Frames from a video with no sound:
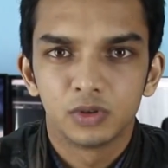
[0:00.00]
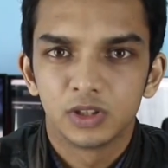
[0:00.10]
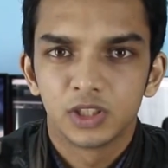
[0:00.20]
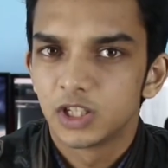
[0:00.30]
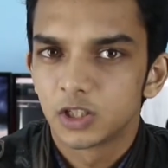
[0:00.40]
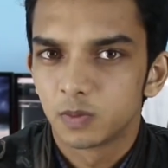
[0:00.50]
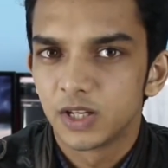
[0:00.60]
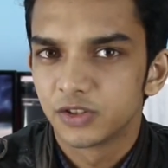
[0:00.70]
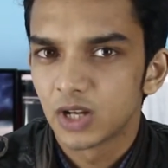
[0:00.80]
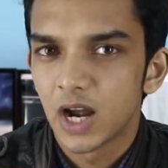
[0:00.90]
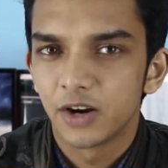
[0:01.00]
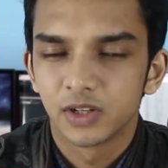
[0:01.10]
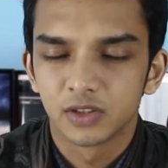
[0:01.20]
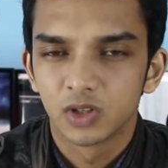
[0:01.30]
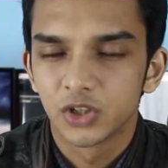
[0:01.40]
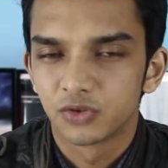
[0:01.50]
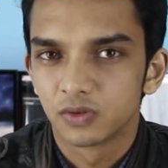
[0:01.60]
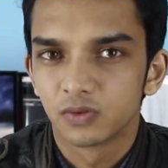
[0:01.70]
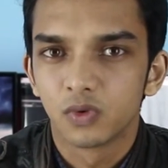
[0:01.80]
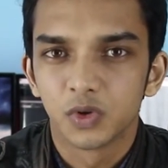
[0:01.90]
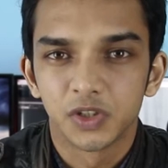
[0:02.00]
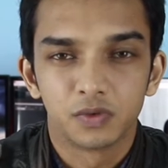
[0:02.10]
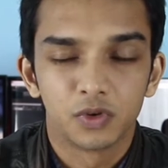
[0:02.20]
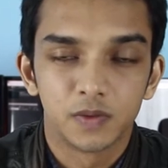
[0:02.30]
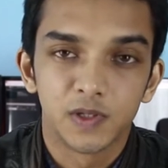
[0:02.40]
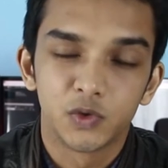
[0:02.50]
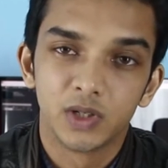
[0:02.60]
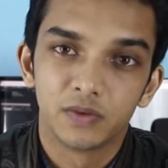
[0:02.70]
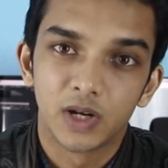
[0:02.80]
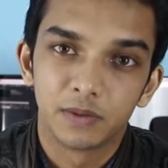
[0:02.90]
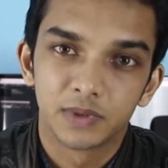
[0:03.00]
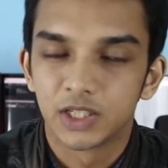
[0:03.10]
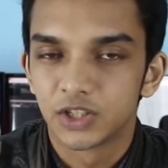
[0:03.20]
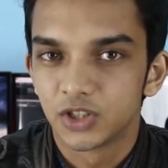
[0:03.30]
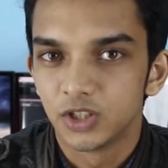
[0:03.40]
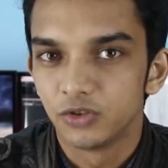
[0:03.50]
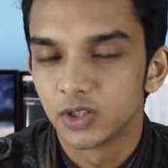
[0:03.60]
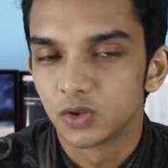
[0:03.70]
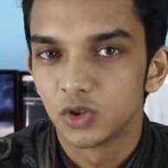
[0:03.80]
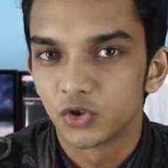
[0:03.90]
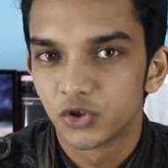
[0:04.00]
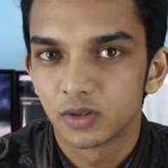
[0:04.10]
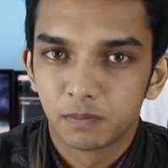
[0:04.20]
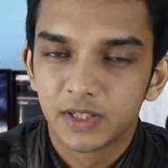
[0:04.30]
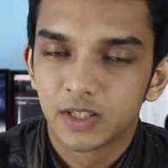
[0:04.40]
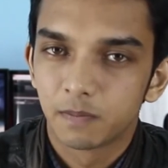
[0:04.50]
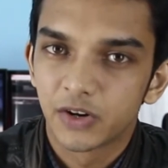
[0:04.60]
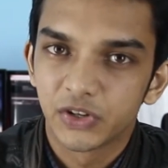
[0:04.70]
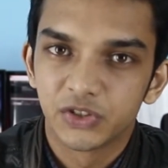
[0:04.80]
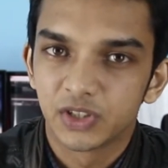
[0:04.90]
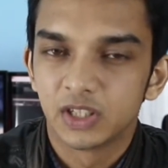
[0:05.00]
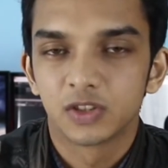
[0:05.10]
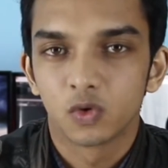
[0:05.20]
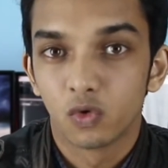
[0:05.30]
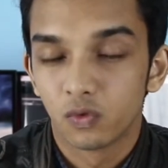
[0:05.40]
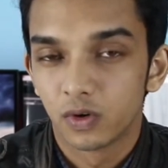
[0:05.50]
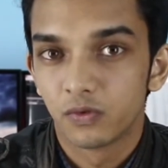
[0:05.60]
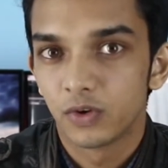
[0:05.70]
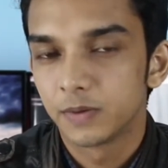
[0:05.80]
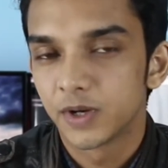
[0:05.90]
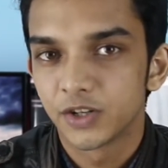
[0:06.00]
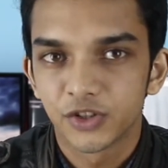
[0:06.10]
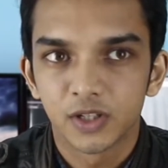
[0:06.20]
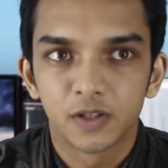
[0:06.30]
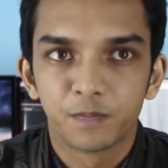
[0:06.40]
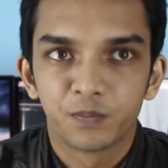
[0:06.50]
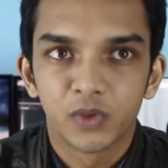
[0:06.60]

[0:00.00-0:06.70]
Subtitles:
The display is high resolution, 1440 by 2560 resolution. Pixel per inch is over 500.